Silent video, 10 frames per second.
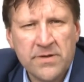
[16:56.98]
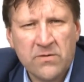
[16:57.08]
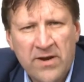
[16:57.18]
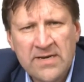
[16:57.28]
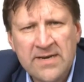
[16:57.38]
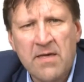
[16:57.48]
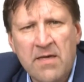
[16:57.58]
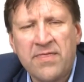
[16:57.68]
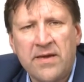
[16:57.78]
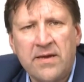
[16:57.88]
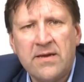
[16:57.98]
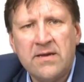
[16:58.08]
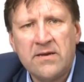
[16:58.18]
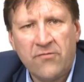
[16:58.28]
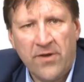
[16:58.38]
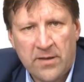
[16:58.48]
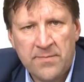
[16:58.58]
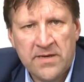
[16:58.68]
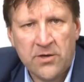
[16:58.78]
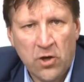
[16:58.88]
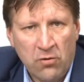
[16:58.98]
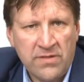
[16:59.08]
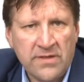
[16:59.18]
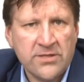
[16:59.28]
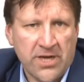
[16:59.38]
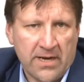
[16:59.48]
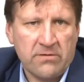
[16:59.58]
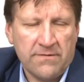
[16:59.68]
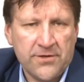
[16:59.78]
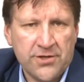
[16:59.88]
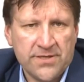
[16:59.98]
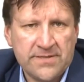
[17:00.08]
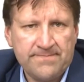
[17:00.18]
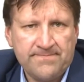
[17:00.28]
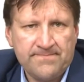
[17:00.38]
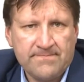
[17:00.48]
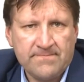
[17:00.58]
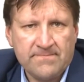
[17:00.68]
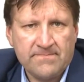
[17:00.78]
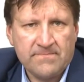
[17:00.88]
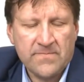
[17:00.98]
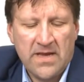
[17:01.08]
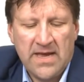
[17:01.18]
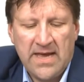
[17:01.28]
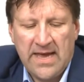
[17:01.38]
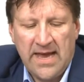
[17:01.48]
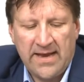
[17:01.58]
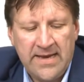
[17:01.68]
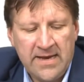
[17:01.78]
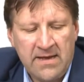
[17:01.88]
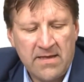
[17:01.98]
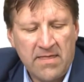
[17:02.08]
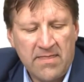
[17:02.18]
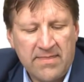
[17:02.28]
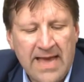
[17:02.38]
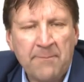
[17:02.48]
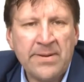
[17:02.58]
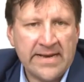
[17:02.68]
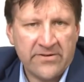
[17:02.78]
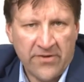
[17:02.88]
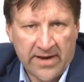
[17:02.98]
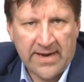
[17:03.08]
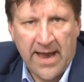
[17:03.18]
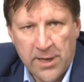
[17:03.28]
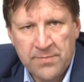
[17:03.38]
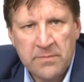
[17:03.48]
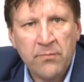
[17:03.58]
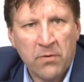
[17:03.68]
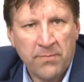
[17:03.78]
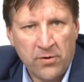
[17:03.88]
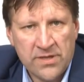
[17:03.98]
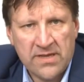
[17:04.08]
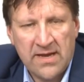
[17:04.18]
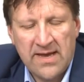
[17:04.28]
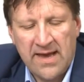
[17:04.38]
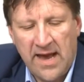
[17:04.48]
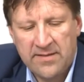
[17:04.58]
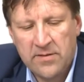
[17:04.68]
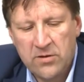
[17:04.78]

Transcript: But where does the transmitter know these channel coefficients? And here, the uplink training has been proposed as